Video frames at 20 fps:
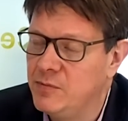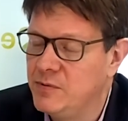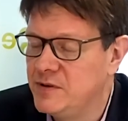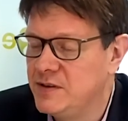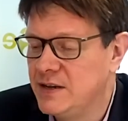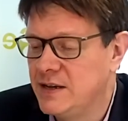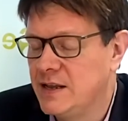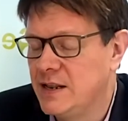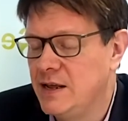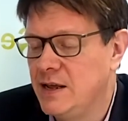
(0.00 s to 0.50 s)

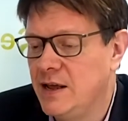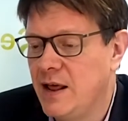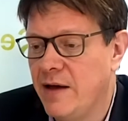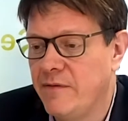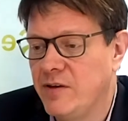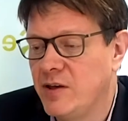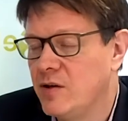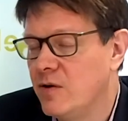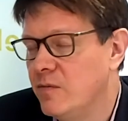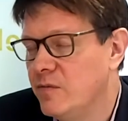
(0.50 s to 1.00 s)
particularly
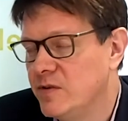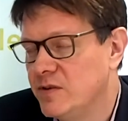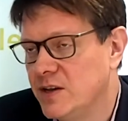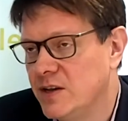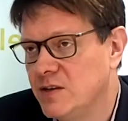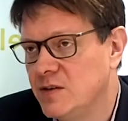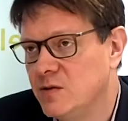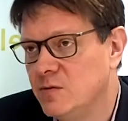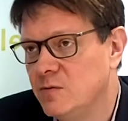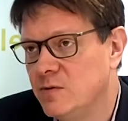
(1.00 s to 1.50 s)
having
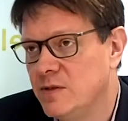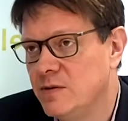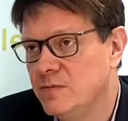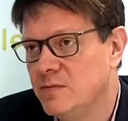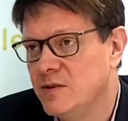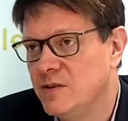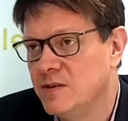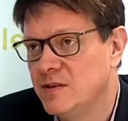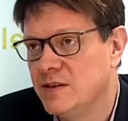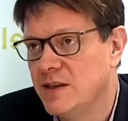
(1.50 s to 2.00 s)
conversations with them
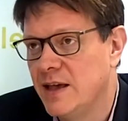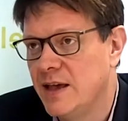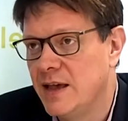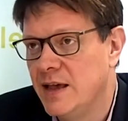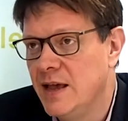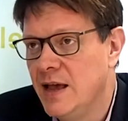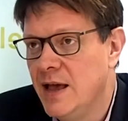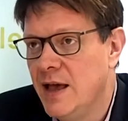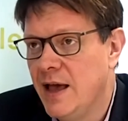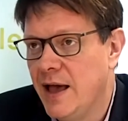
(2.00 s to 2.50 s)
to say,